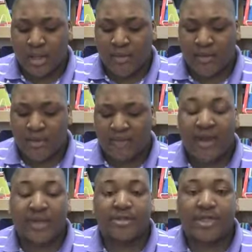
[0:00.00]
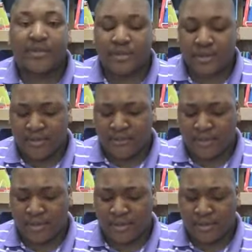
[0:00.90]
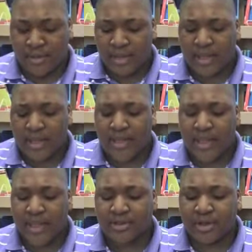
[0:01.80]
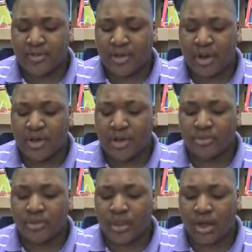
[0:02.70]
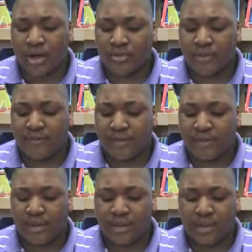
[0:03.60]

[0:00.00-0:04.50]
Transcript: When my father stepped into the front door, he collapsed onto the hardwood floor.